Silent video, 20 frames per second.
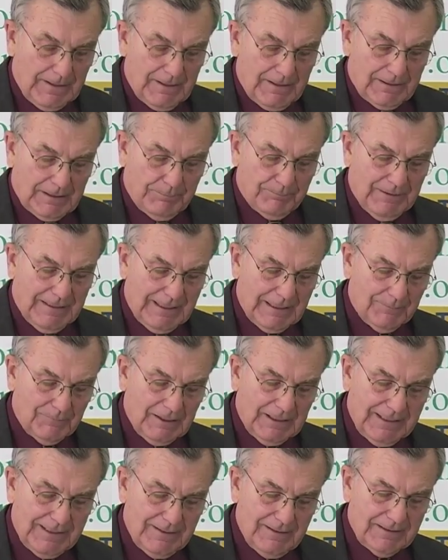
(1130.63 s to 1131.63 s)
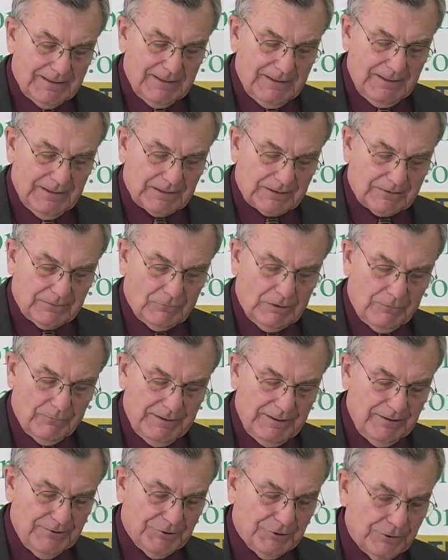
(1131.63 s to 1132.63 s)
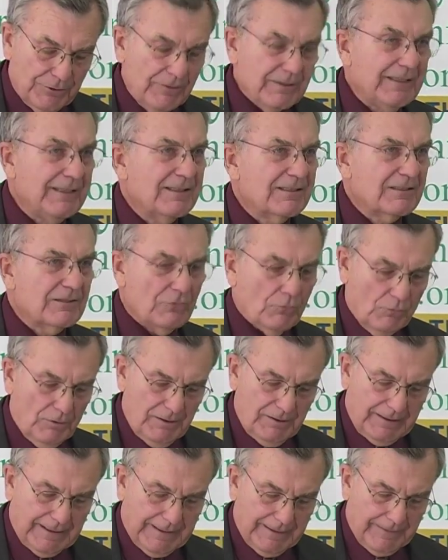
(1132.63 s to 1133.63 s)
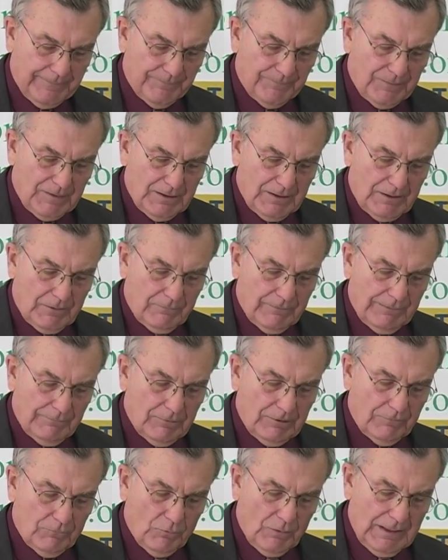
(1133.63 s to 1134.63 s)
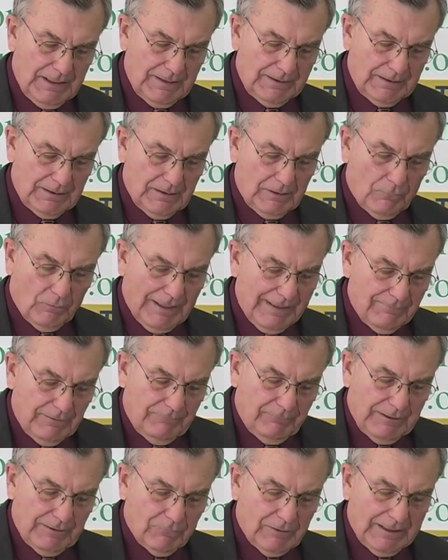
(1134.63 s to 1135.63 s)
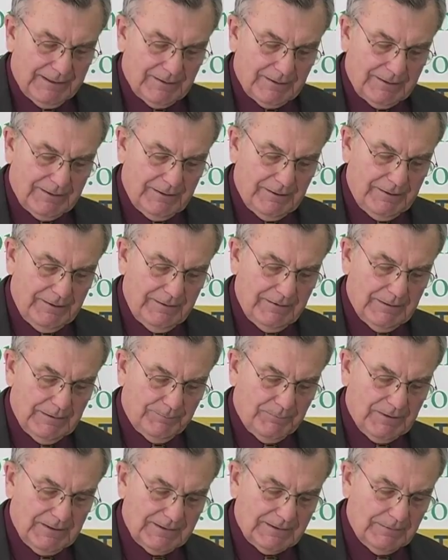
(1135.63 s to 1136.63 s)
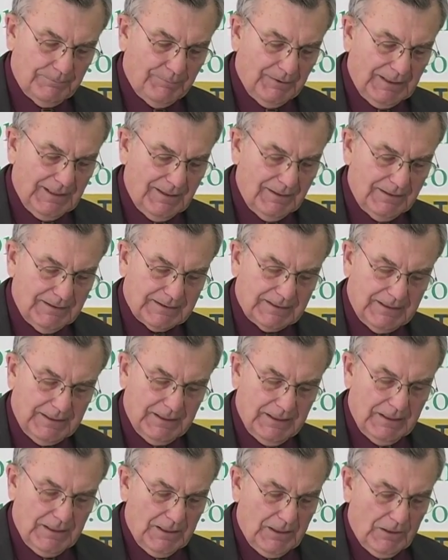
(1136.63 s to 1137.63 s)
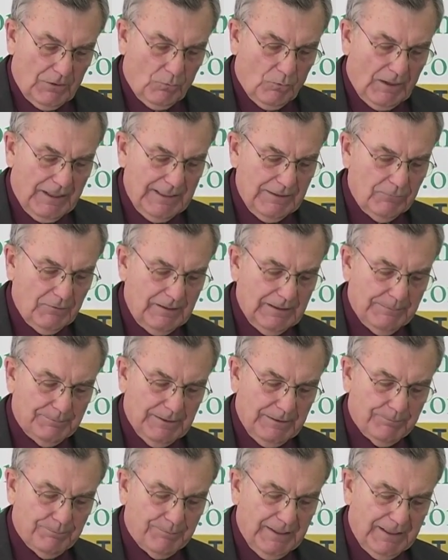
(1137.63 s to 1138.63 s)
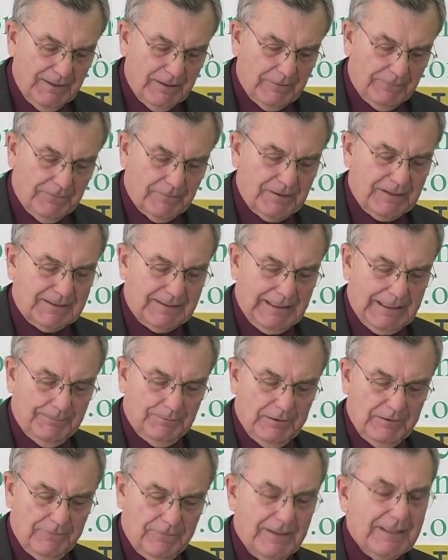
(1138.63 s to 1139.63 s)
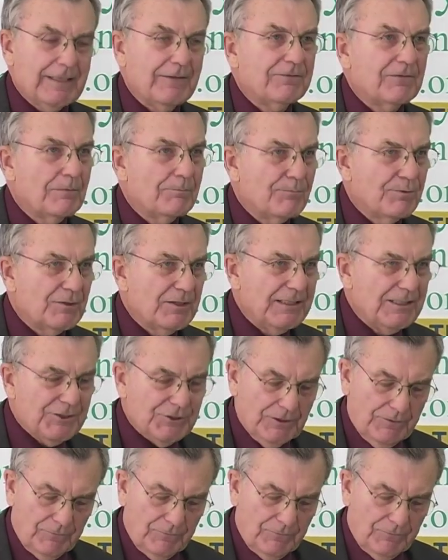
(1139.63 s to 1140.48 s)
the bottom line is this. What we are doing isn't working. Why would we want to continue the present policy? Why wouldn't it be better, for example, if a bridge in